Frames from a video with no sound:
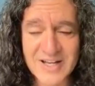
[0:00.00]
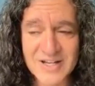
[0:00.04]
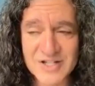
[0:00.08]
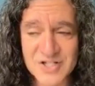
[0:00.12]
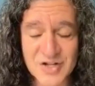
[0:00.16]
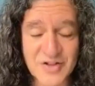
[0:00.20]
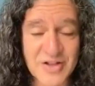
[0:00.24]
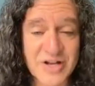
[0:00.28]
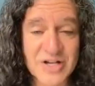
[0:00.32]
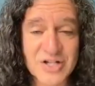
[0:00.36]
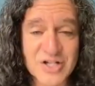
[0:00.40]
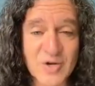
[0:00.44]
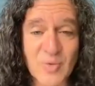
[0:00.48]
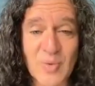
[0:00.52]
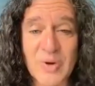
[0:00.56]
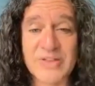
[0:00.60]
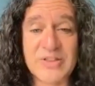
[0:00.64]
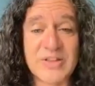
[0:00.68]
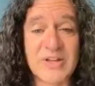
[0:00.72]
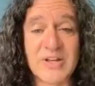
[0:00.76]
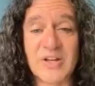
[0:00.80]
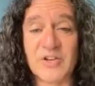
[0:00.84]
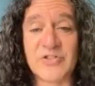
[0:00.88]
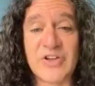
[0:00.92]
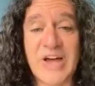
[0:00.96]
So then she went
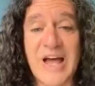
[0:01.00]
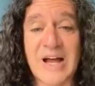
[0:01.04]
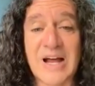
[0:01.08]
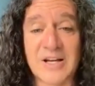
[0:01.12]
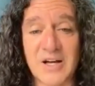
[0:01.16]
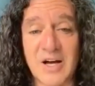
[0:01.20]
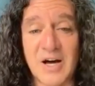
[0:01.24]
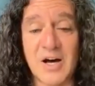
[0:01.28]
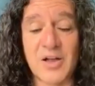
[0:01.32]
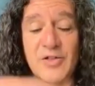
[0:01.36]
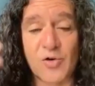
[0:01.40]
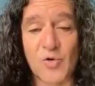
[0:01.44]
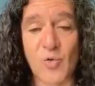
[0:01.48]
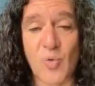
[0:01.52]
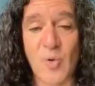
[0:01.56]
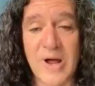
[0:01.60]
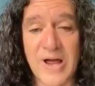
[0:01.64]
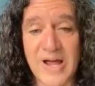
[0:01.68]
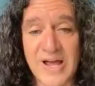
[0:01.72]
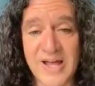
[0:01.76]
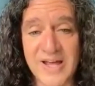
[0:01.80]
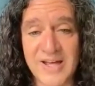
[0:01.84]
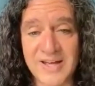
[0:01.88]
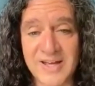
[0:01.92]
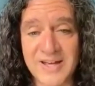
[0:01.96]
the exact other
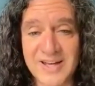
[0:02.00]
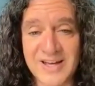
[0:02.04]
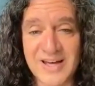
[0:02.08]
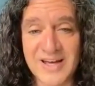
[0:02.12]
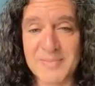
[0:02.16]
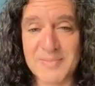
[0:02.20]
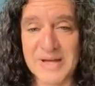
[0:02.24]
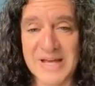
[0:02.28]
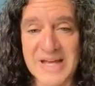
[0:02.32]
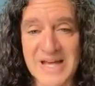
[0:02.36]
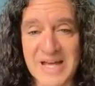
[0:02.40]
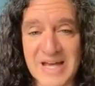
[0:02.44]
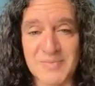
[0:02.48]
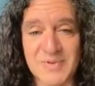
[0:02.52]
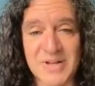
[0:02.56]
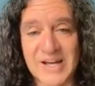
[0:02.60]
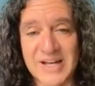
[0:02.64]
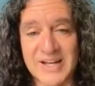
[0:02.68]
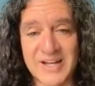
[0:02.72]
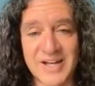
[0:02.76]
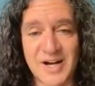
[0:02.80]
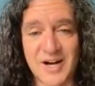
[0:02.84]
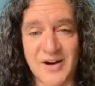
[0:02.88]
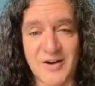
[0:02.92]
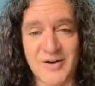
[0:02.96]
way and became
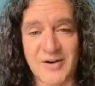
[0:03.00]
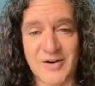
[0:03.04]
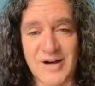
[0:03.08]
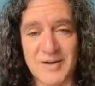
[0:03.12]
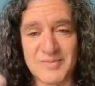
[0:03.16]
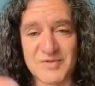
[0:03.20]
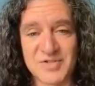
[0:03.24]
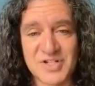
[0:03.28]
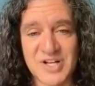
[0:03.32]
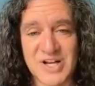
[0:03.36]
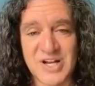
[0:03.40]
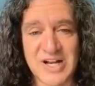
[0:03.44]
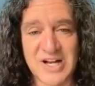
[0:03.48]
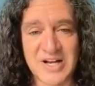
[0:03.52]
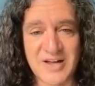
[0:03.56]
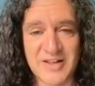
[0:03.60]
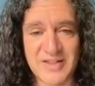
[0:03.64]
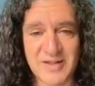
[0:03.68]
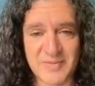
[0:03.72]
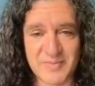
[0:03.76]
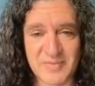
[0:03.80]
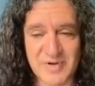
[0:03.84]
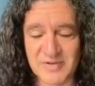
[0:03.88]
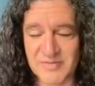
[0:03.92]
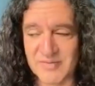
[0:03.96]
like, you know, I'm just going to eat
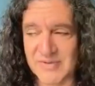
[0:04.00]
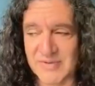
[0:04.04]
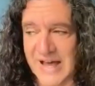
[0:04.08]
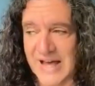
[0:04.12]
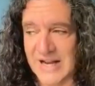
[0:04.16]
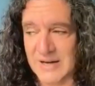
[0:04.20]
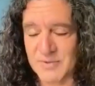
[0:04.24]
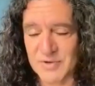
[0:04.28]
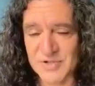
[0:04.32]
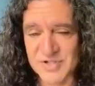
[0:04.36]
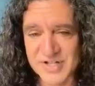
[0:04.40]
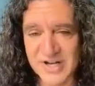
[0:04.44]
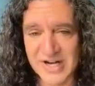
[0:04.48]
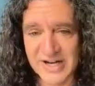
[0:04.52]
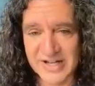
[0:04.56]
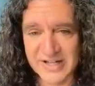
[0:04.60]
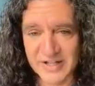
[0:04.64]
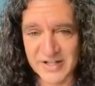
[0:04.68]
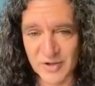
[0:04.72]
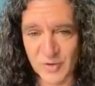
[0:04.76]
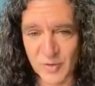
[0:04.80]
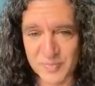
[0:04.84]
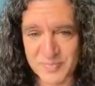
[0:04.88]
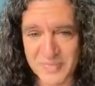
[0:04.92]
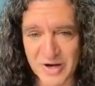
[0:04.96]
nothing but animals that I
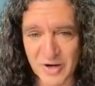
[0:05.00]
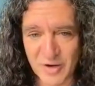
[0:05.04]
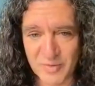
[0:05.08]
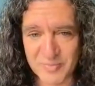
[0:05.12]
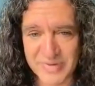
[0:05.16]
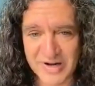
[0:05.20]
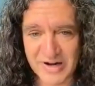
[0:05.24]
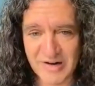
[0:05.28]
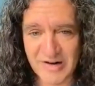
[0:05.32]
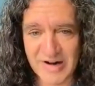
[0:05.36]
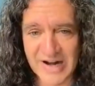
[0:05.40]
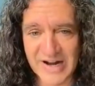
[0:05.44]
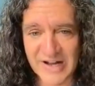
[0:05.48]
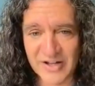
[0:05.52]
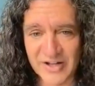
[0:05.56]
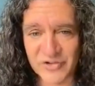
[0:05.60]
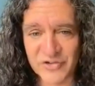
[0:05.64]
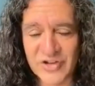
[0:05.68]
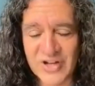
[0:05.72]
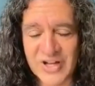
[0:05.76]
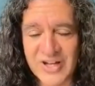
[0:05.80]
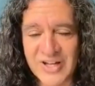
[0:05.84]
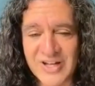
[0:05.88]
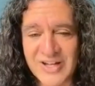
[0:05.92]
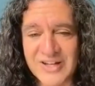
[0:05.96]
kill with my own bare
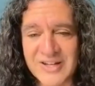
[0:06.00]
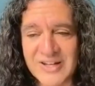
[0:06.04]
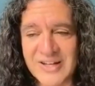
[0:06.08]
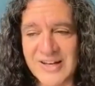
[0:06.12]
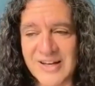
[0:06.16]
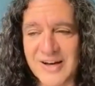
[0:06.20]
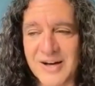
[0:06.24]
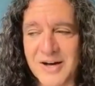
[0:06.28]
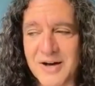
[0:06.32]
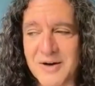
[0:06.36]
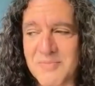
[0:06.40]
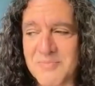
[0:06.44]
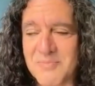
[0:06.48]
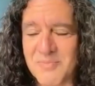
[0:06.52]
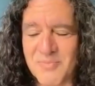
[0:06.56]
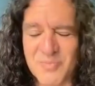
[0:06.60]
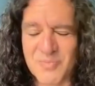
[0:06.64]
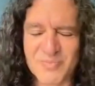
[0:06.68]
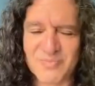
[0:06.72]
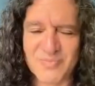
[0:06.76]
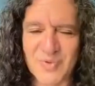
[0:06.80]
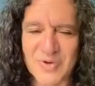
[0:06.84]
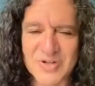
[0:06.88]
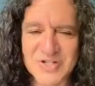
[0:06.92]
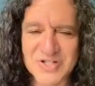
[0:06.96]
hands,
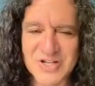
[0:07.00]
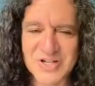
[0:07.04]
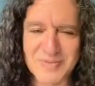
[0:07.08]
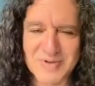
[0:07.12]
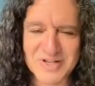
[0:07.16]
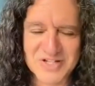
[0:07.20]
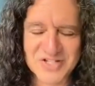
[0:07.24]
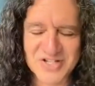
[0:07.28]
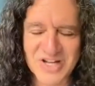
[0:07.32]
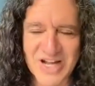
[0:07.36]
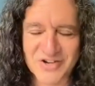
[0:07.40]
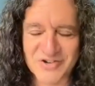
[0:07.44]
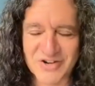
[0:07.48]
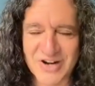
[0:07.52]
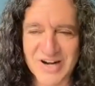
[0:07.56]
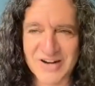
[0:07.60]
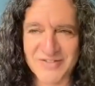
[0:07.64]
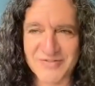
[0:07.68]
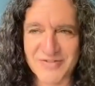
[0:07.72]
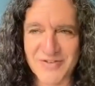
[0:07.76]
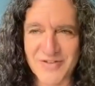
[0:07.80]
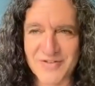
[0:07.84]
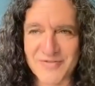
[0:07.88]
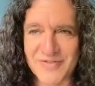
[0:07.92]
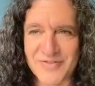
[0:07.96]
um, which I'm exaggerating
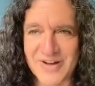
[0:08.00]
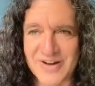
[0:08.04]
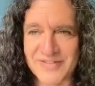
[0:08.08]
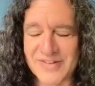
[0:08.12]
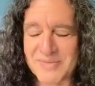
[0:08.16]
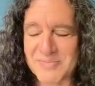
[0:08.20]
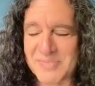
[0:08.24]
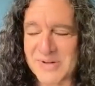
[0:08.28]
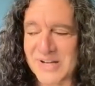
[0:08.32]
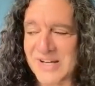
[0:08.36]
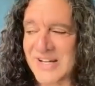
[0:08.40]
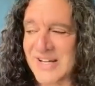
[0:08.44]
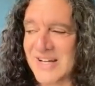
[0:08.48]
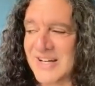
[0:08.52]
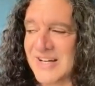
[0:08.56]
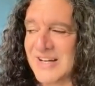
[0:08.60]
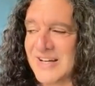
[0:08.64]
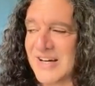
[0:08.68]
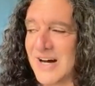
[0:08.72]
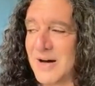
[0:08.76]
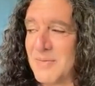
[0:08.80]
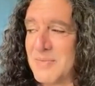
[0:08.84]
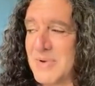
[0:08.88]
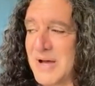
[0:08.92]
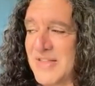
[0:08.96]
for the fun of it. But
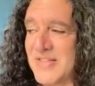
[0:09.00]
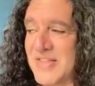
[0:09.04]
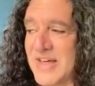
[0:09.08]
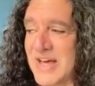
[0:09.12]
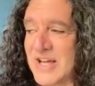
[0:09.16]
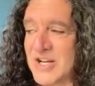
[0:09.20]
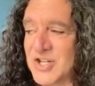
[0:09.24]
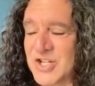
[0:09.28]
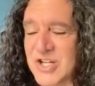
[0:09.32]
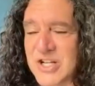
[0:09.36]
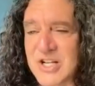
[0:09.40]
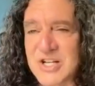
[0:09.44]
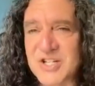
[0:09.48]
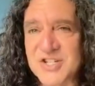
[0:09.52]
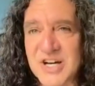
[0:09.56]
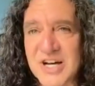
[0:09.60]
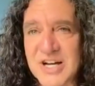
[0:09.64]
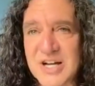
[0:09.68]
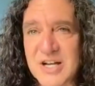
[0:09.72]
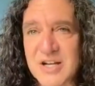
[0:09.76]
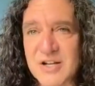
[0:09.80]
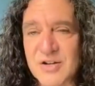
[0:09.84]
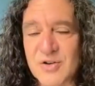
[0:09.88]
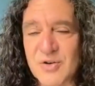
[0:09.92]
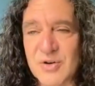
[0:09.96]
um, and then she
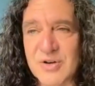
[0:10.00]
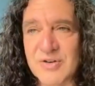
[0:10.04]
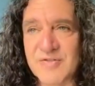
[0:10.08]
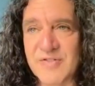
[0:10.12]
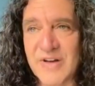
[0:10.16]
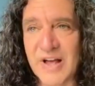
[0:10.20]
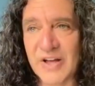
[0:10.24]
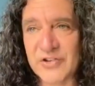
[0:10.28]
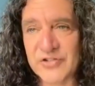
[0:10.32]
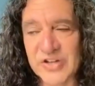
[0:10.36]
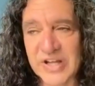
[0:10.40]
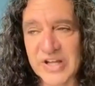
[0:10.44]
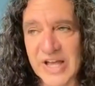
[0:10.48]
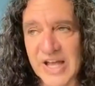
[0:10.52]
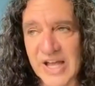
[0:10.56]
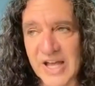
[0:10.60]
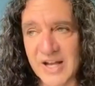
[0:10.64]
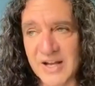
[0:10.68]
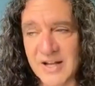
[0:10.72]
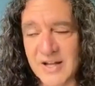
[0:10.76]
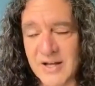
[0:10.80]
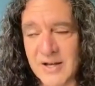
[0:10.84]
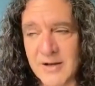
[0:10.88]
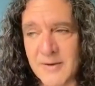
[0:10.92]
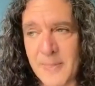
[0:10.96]
decided to
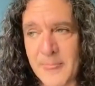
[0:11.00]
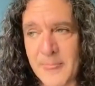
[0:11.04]
investigate